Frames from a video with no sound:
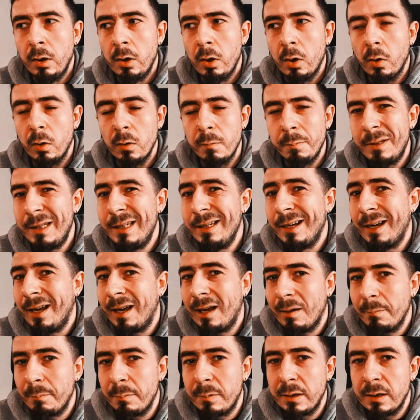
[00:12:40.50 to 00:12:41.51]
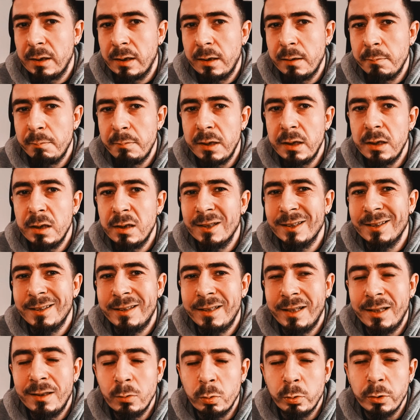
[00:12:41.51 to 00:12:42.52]
on being happy and being
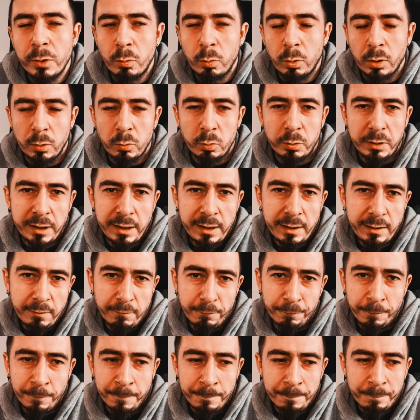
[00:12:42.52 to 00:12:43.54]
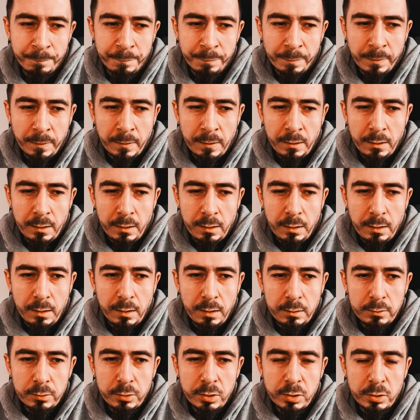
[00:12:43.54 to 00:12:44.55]
content with what we have.
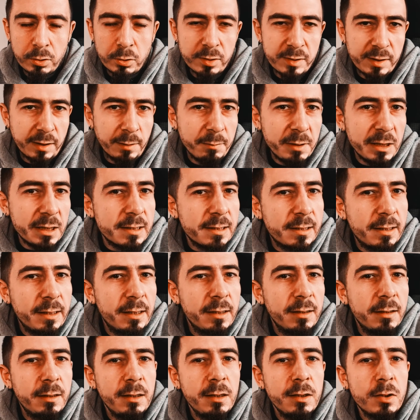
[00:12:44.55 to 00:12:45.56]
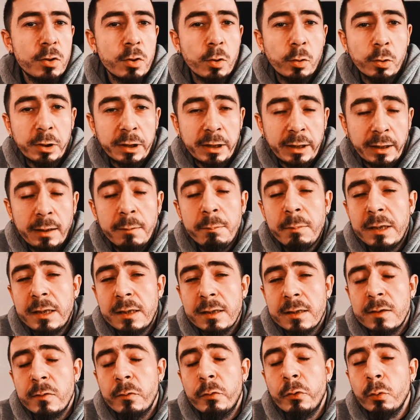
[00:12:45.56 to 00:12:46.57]
To some extent, it's okay,
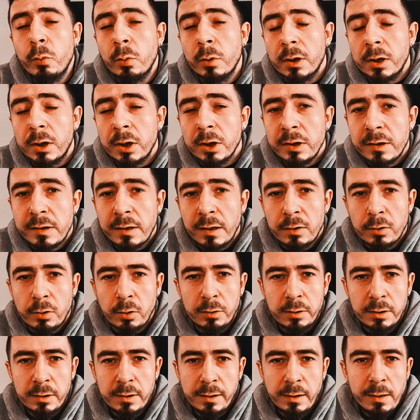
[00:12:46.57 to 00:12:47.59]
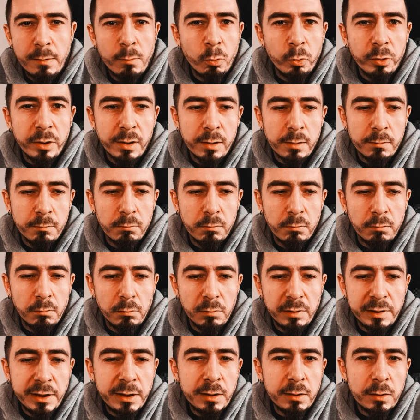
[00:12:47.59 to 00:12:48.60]
because if you were content all the time with
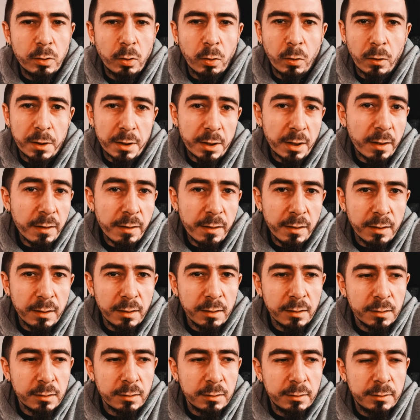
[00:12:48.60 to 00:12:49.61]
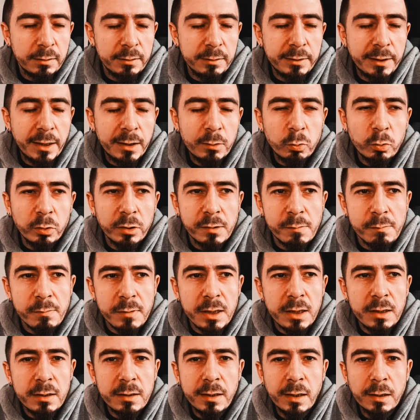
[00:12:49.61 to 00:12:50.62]
little or nothing, that would
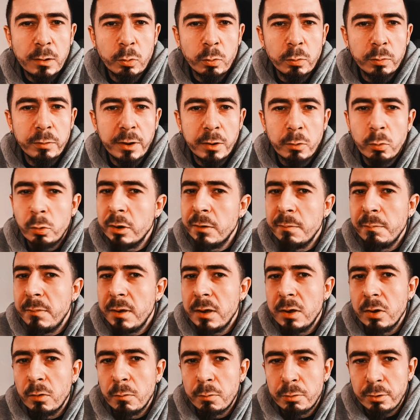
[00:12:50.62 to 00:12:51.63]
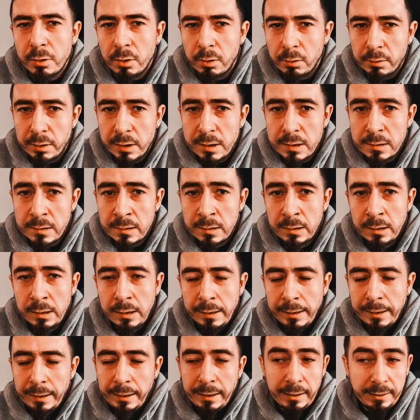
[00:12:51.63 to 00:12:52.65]
mean that there wouldn't be no progress.
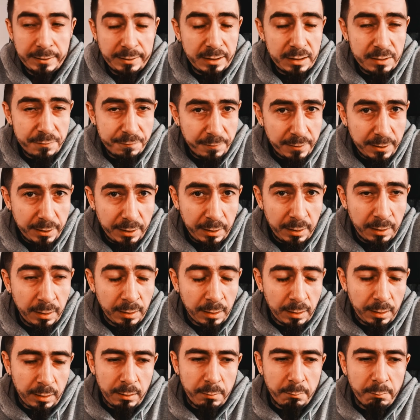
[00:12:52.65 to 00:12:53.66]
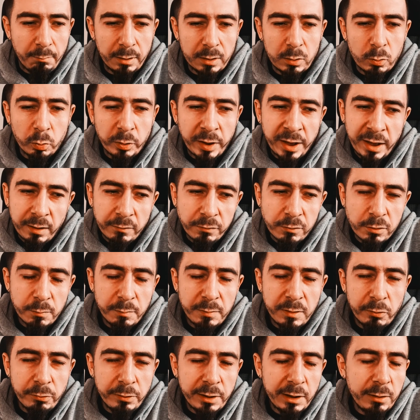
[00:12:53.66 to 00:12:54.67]
And that's fine. But we have to
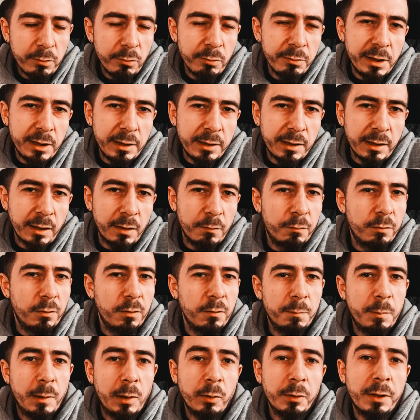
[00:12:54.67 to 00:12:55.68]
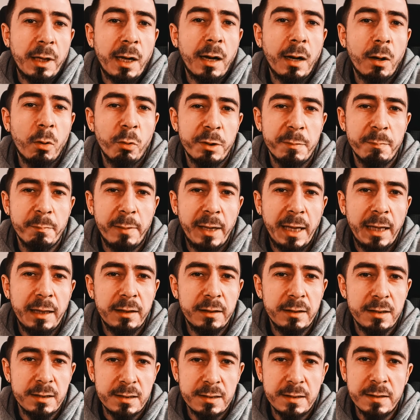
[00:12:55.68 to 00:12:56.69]
be really, really careful about how we
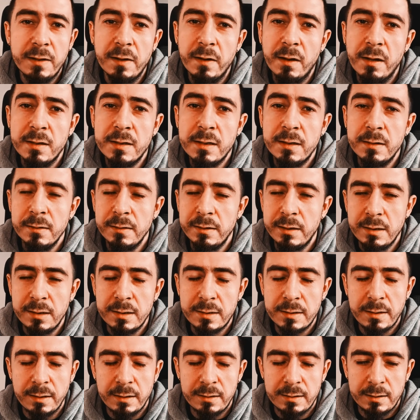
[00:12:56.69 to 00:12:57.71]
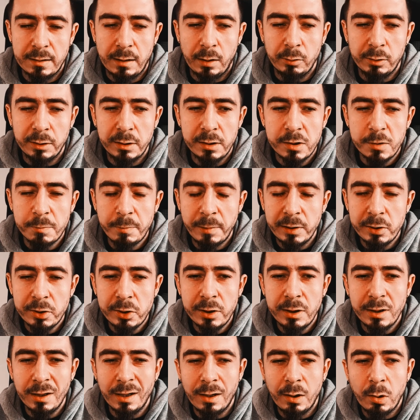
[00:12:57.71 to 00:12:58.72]
balance these things out, and
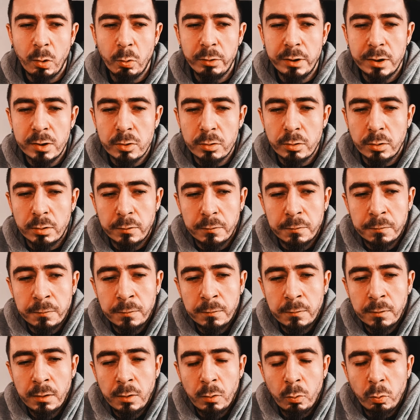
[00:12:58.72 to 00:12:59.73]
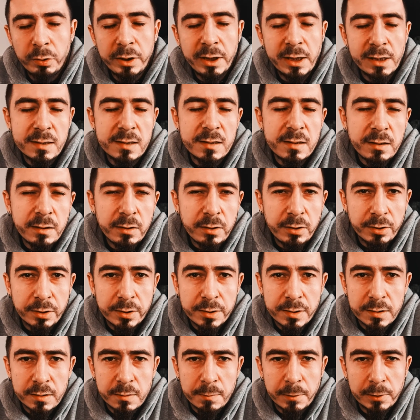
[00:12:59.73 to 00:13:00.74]
especially how we as
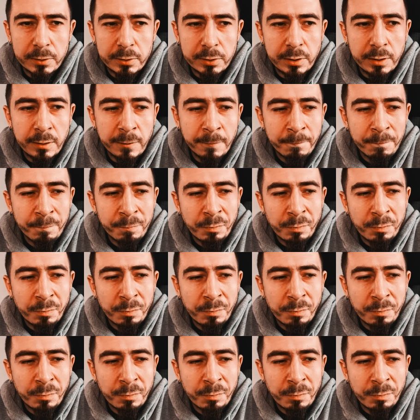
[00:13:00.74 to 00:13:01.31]
seniors especially,